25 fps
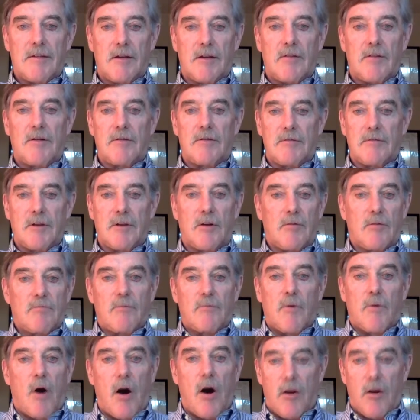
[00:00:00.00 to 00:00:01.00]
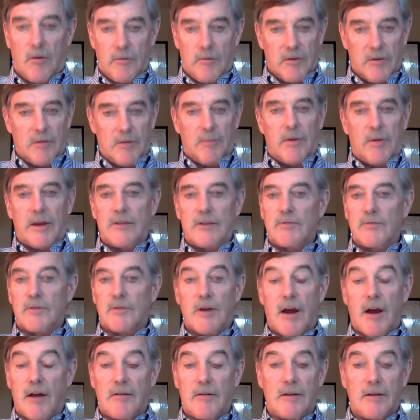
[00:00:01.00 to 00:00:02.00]
they're all over the place
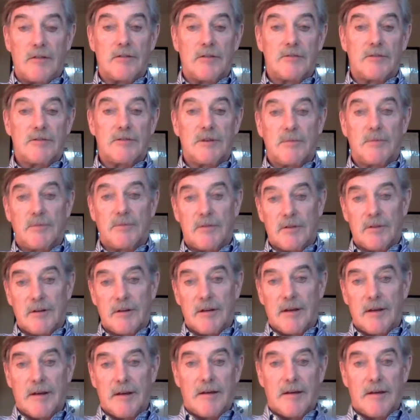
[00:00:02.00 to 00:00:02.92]
with car dealerships.